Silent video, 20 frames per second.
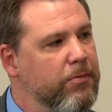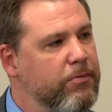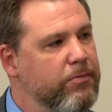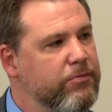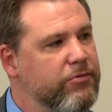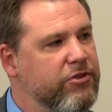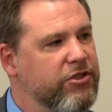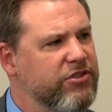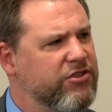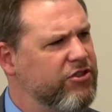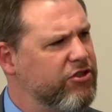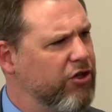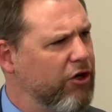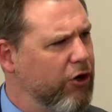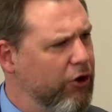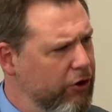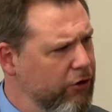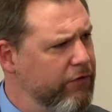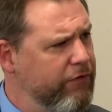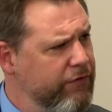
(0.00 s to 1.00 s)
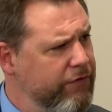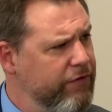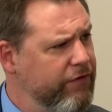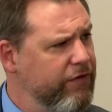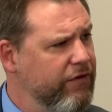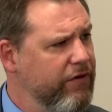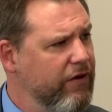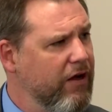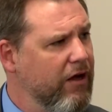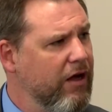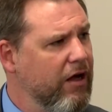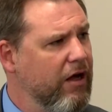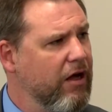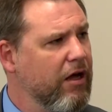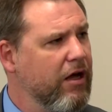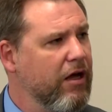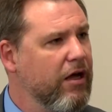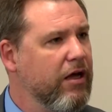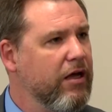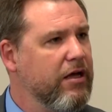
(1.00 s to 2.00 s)
to serve
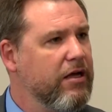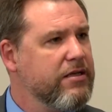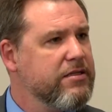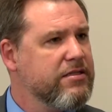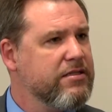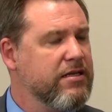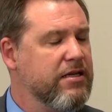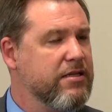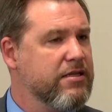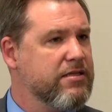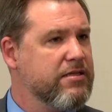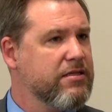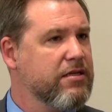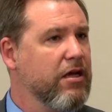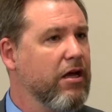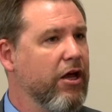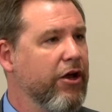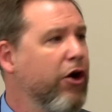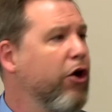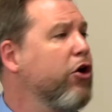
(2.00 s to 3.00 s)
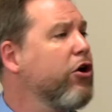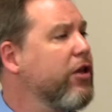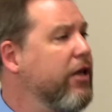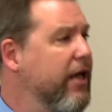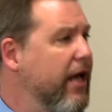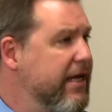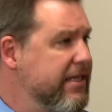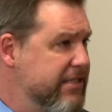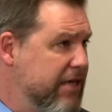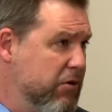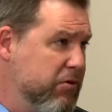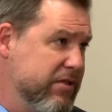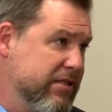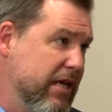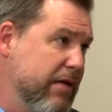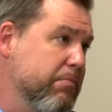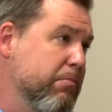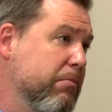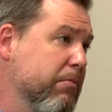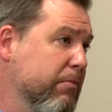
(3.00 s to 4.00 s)
since an early age. I would say
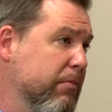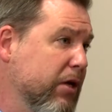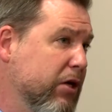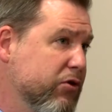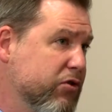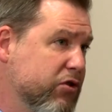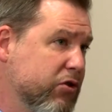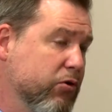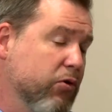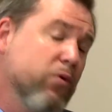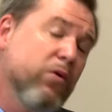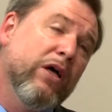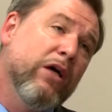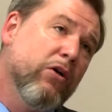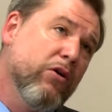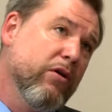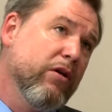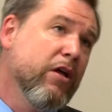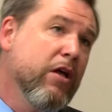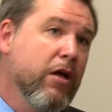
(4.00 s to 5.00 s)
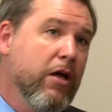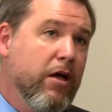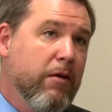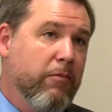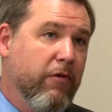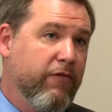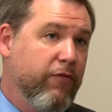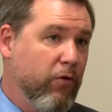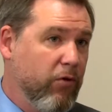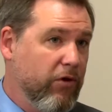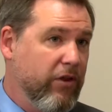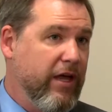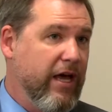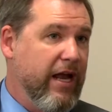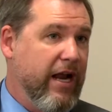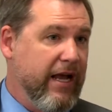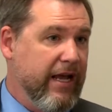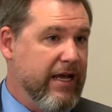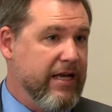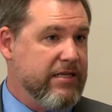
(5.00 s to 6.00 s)
middle school. Well, before that,
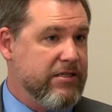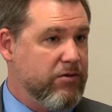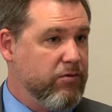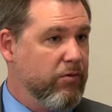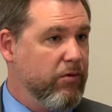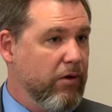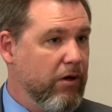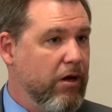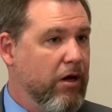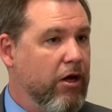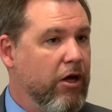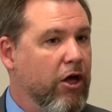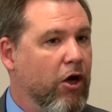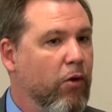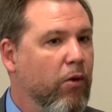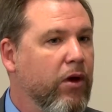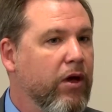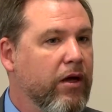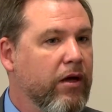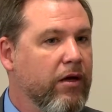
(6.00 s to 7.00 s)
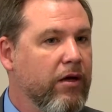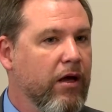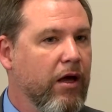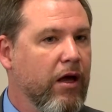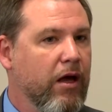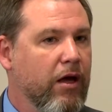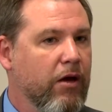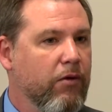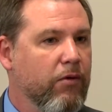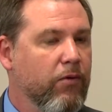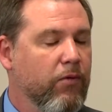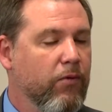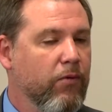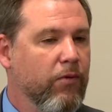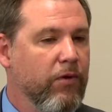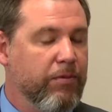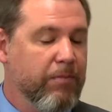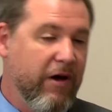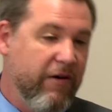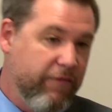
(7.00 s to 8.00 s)
I guess, going
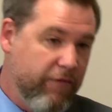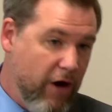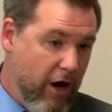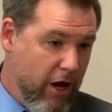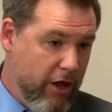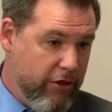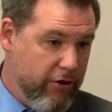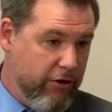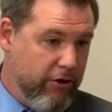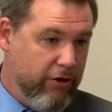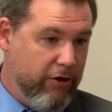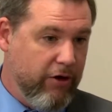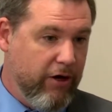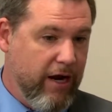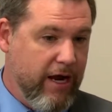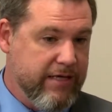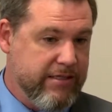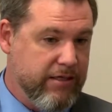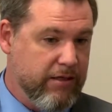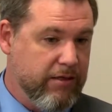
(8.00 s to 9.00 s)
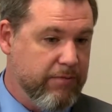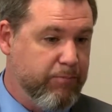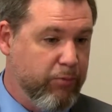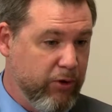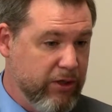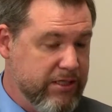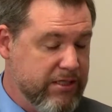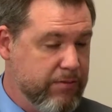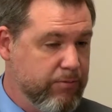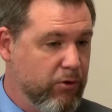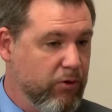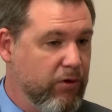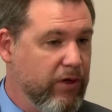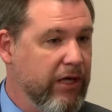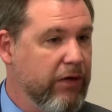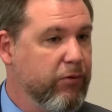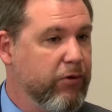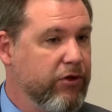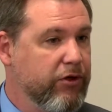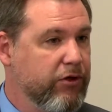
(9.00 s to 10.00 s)
with my father as a principal, he
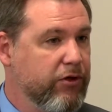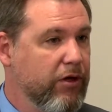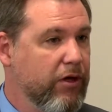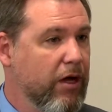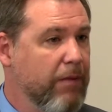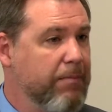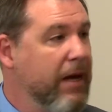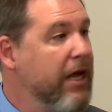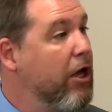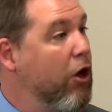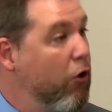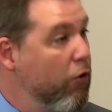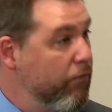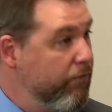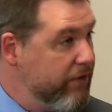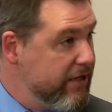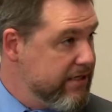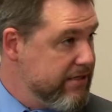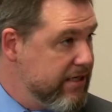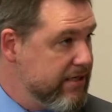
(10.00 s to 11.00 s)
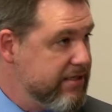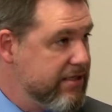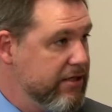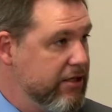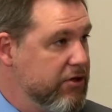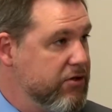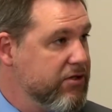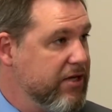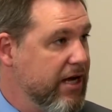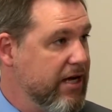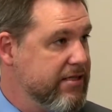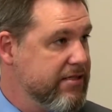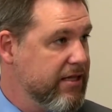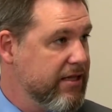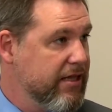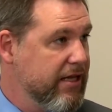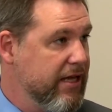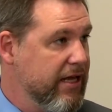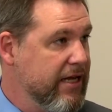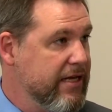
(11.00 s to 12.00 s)
would make home visits and those kinds of
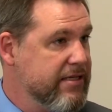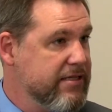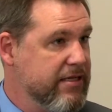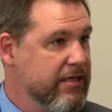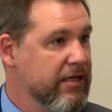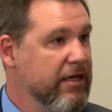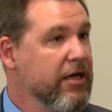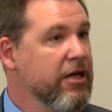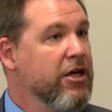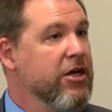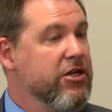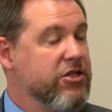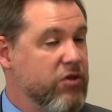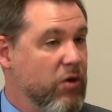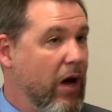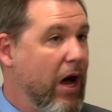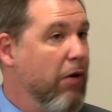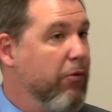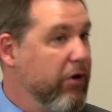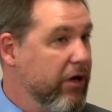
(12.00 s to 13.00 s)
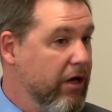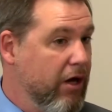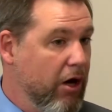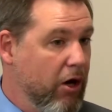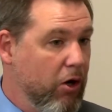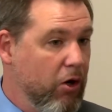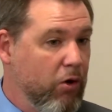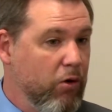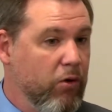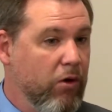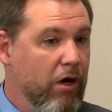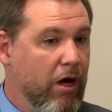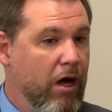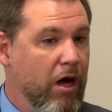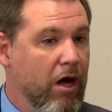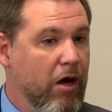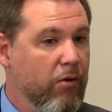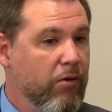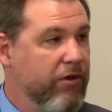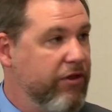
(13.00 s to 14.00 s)
things, and so I would
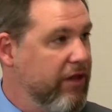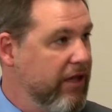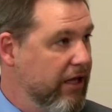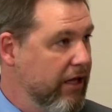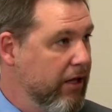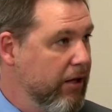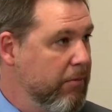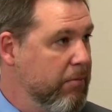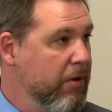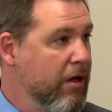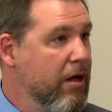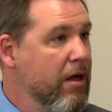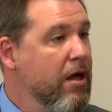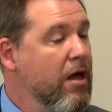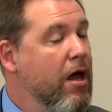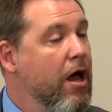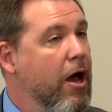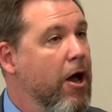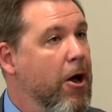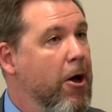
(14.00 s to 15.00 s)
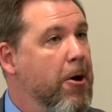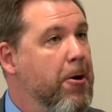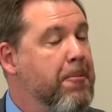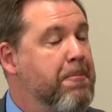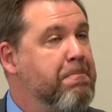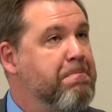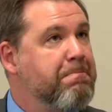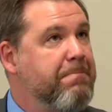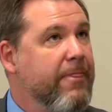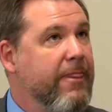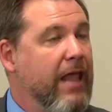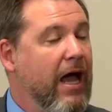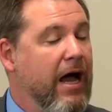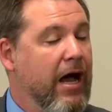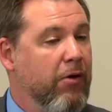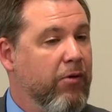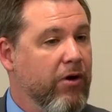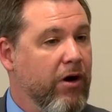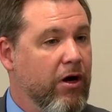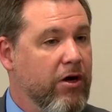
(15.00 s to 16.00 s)
go with him. I
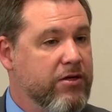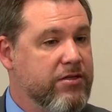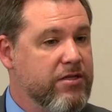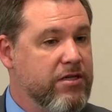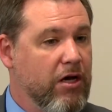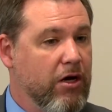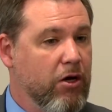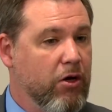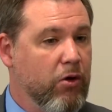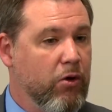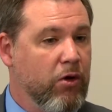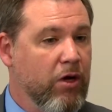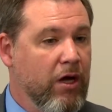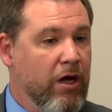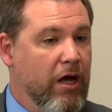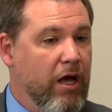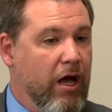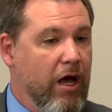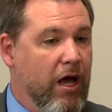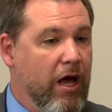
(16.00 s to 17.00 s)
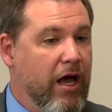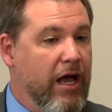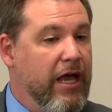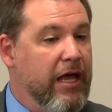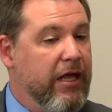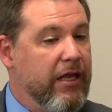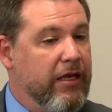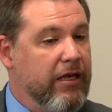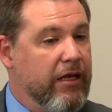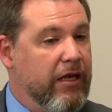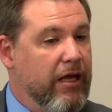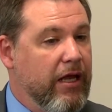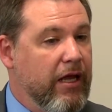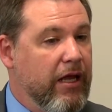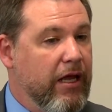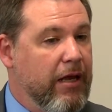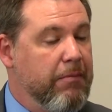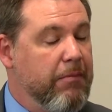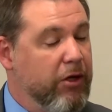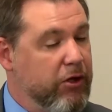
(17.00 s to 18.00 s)
would also, in
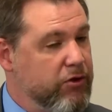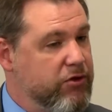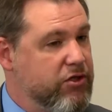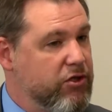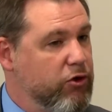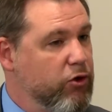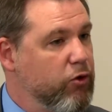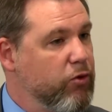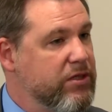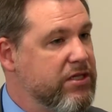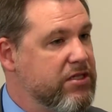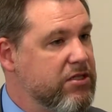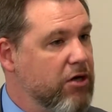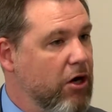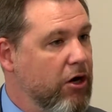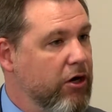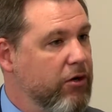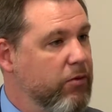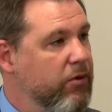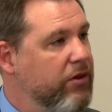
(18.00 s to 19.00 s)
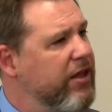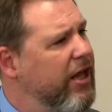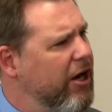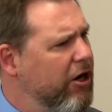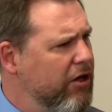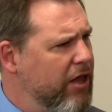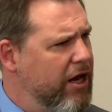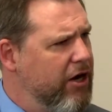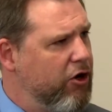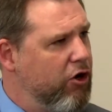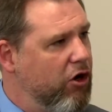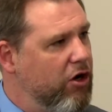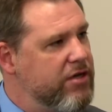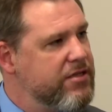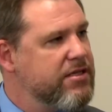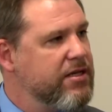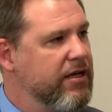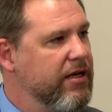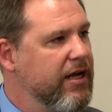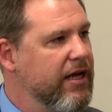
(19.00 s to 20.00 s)
middle school, we started with Carolina Cross
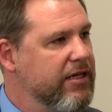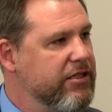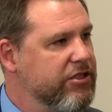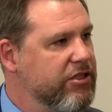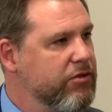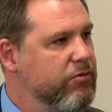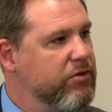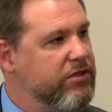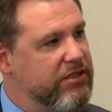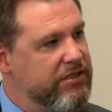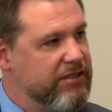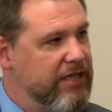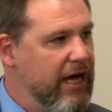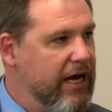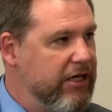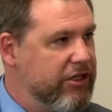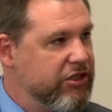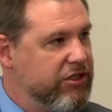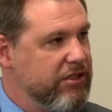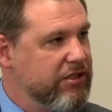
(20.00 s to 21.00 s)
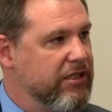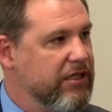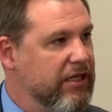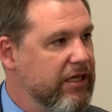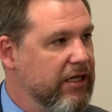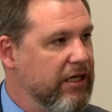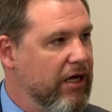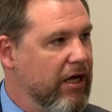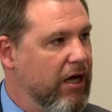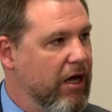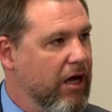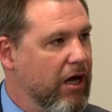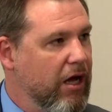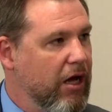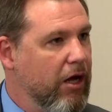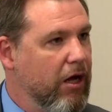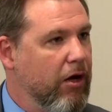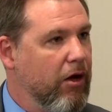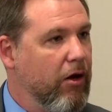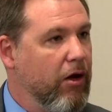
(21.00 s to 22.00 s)
Connection, which is actually
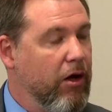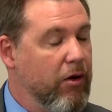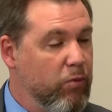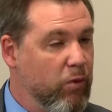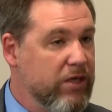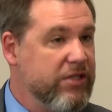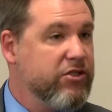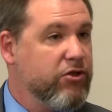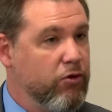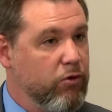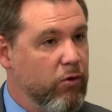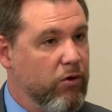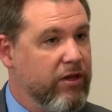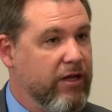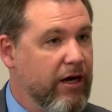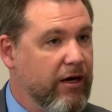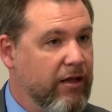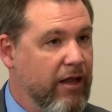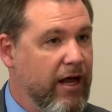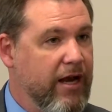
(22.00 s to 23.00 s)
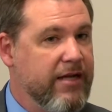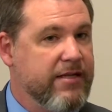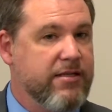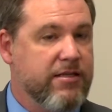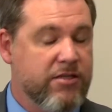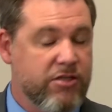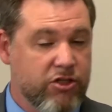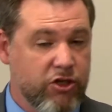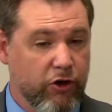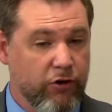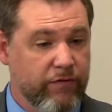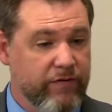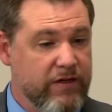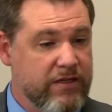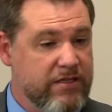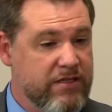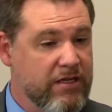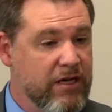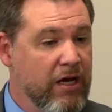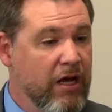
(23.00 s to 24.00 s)
in Western North Carolina. It's a
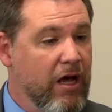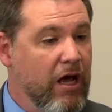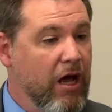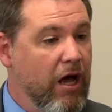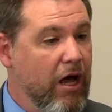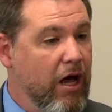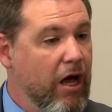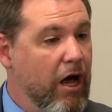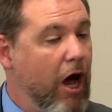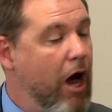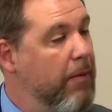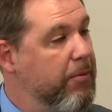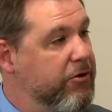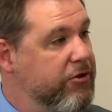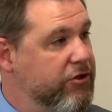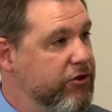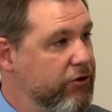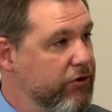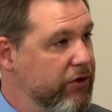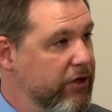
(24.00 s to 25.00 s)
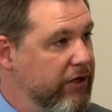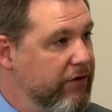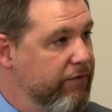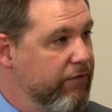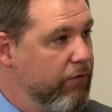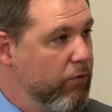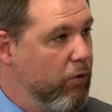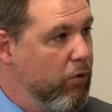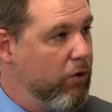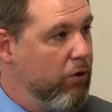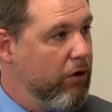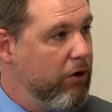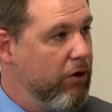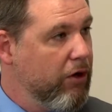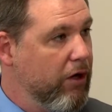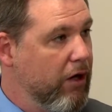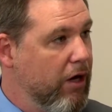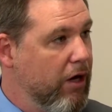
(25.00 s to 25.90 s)
service opportunity for